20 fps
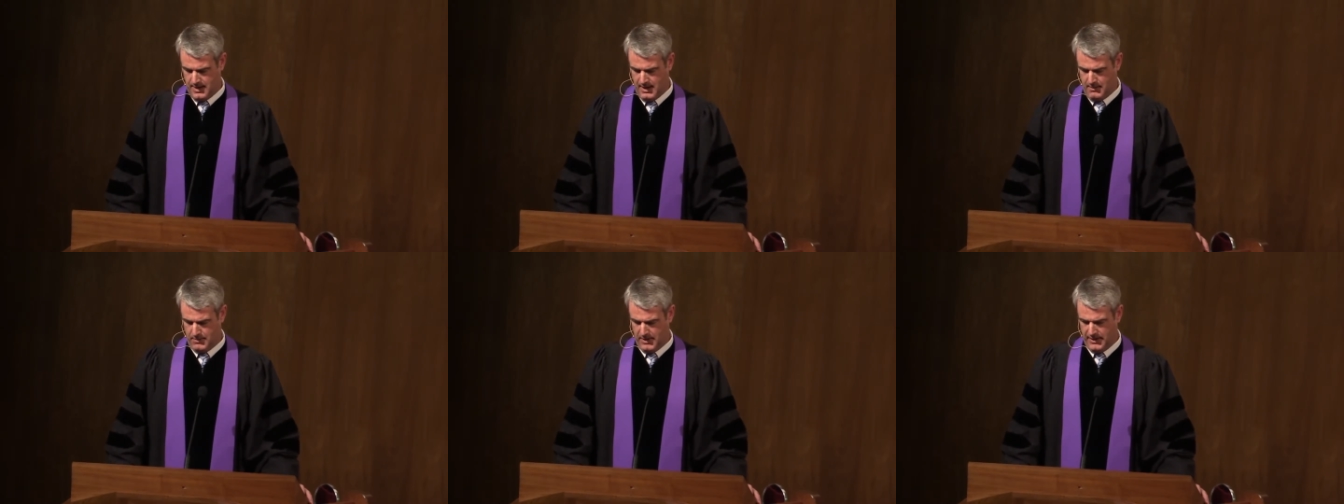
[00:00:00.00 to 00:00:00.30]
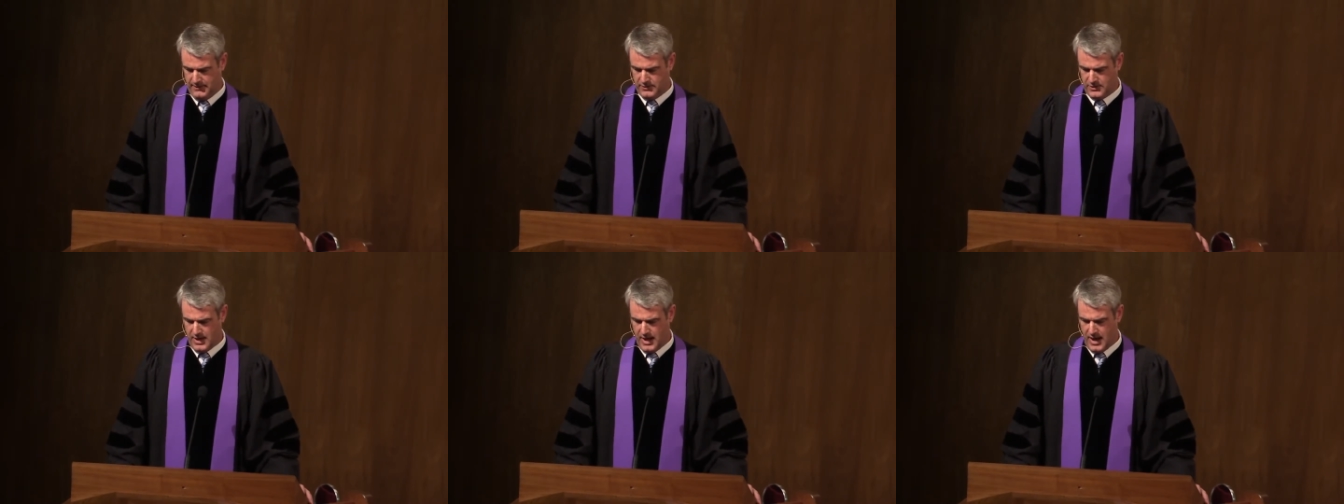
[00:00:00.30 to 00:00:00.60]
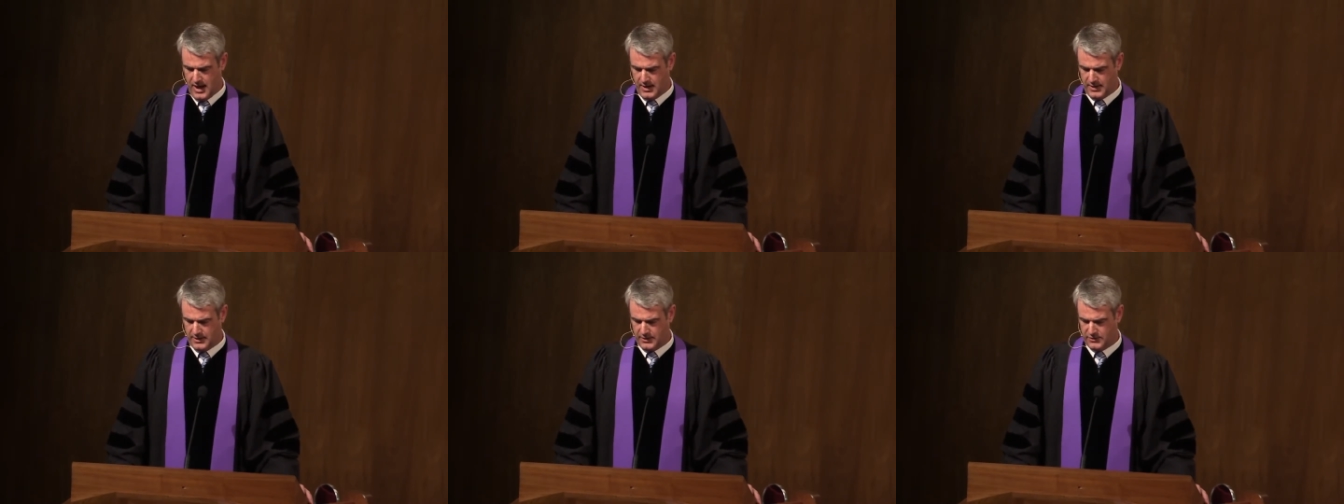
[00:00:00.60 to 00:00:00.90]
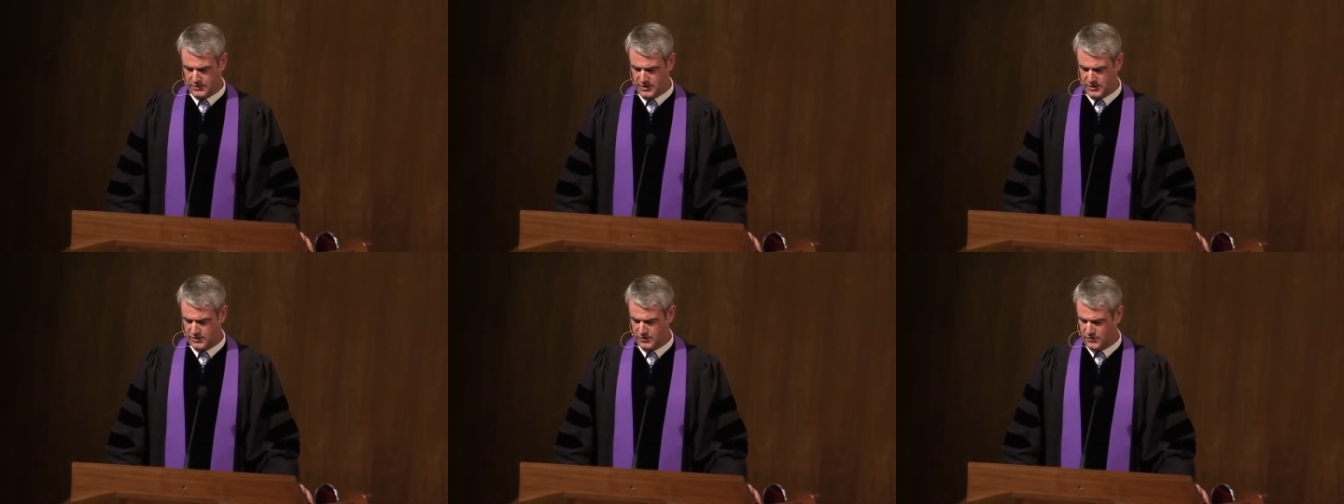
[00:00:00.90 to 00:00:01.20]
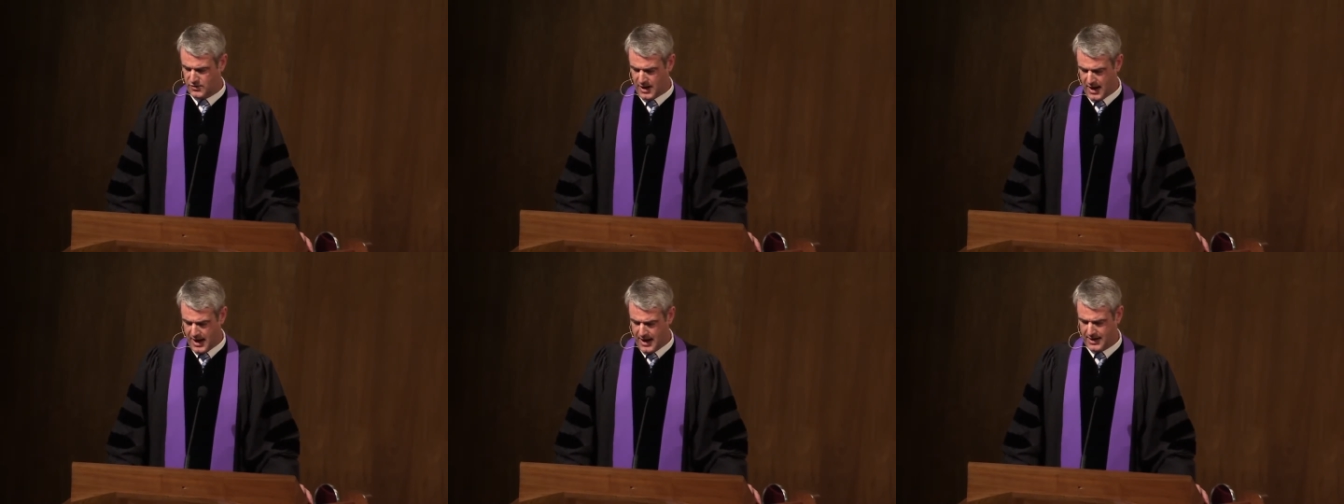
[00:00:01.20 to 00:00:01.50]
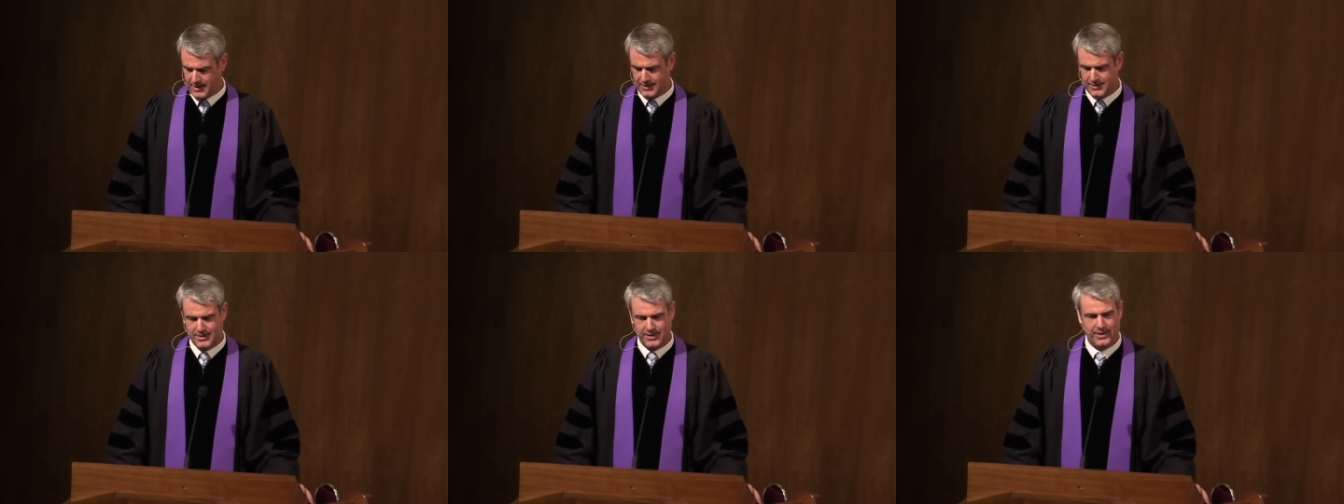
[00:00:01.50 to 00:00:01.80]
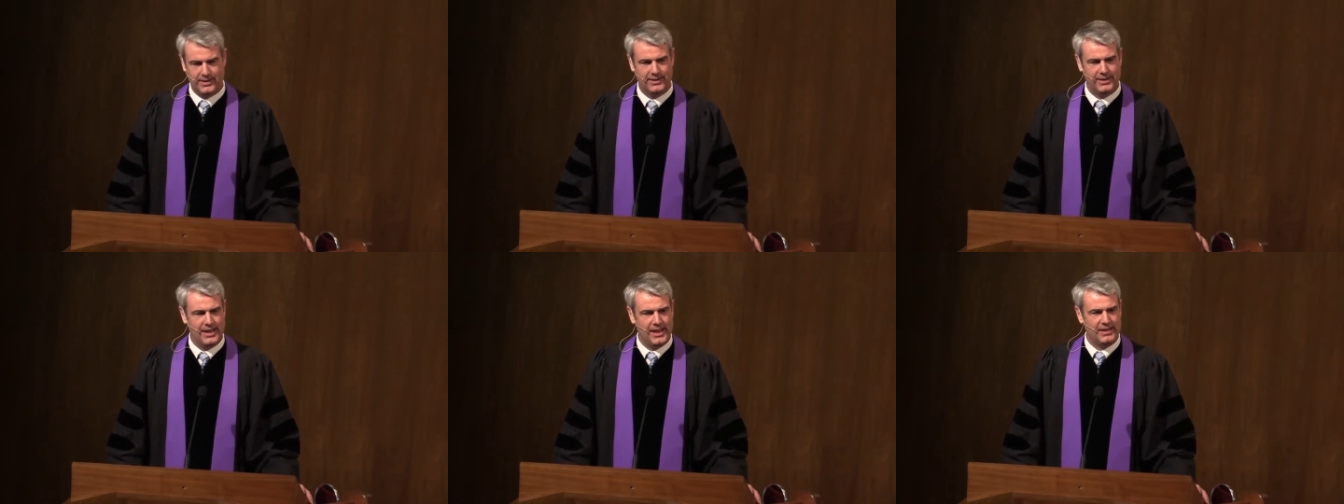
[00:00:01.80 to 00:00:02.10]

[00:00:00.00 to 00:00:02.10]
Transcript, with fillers: believe John is just trying to,